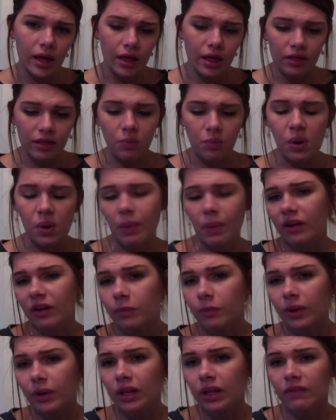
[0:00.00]
then we must
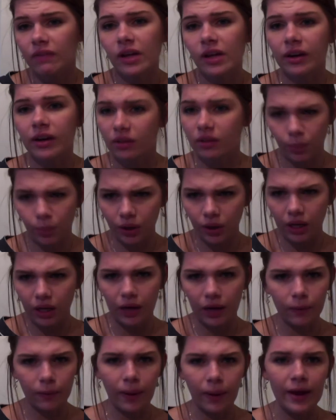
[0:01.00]
believe that it's
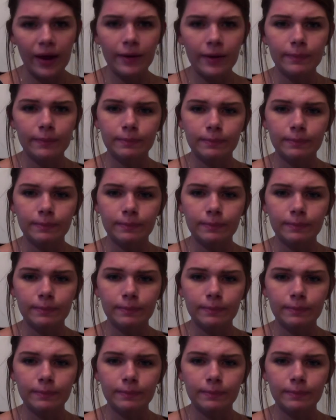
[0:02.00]
working, right?